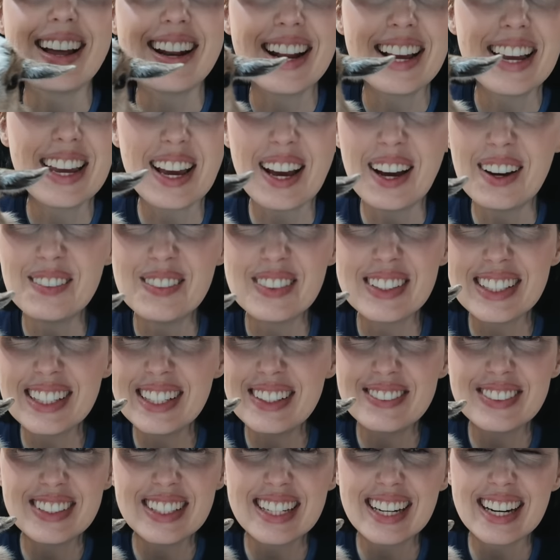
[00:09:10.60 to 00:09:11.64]
And I can't believe
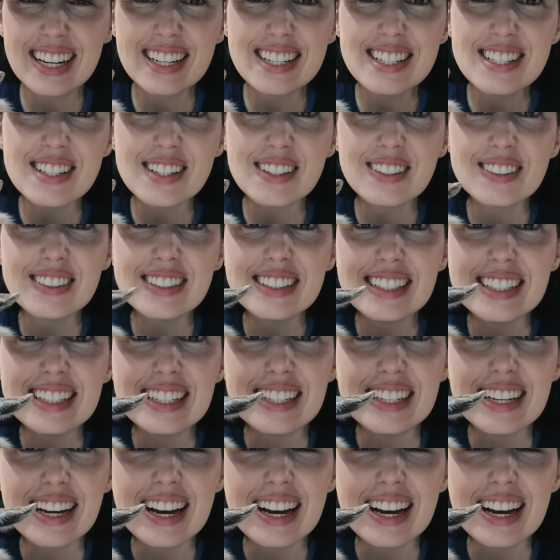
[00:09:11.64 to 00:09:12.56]
we got a doeling.